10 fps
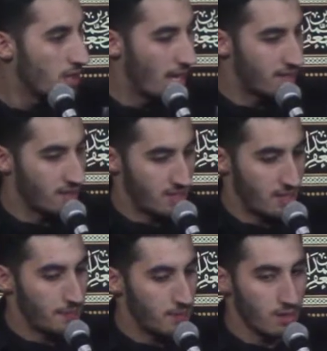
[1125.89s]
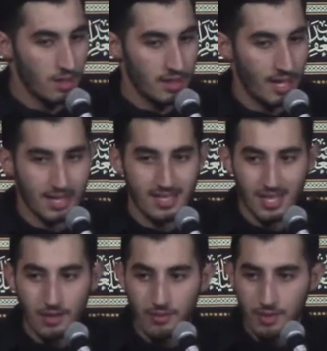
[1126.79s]
Had to accept it and they had to
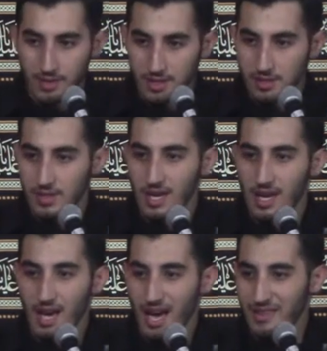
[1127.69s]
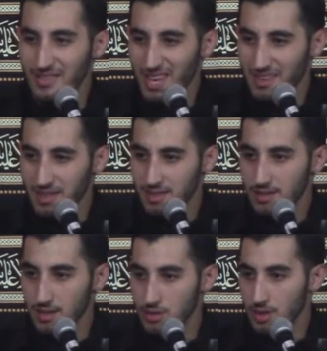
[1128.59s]
live in these, in, in
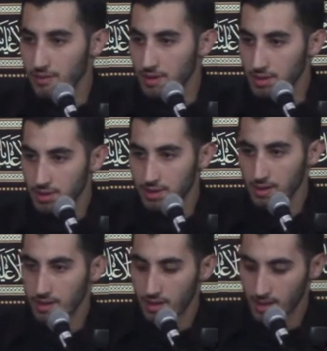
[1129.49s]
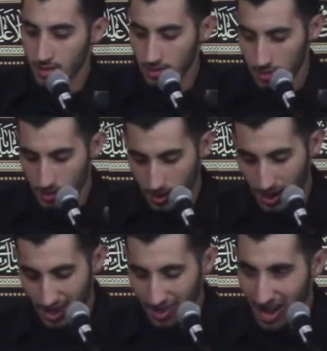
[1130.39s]
these extravagant,
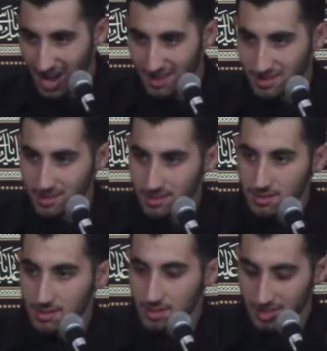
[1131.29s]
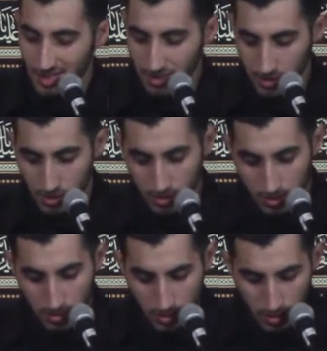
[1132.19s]
hard conditions.